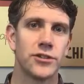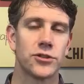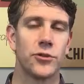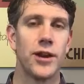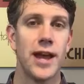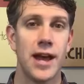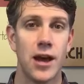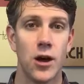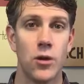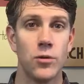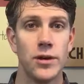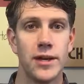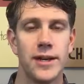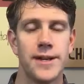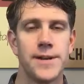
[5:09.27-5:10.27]
So
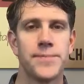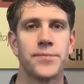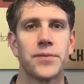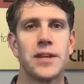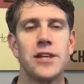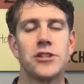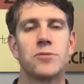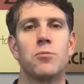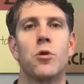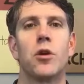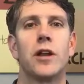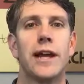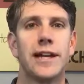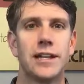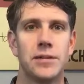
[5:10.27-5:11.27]
now it's more
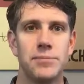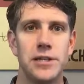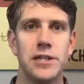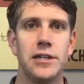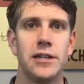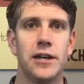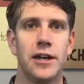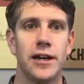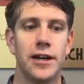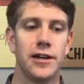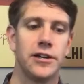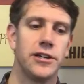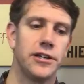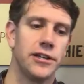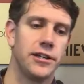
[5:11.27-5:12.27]
likely to
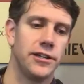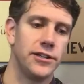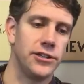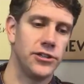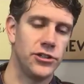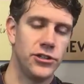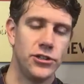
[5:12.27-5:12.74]
be,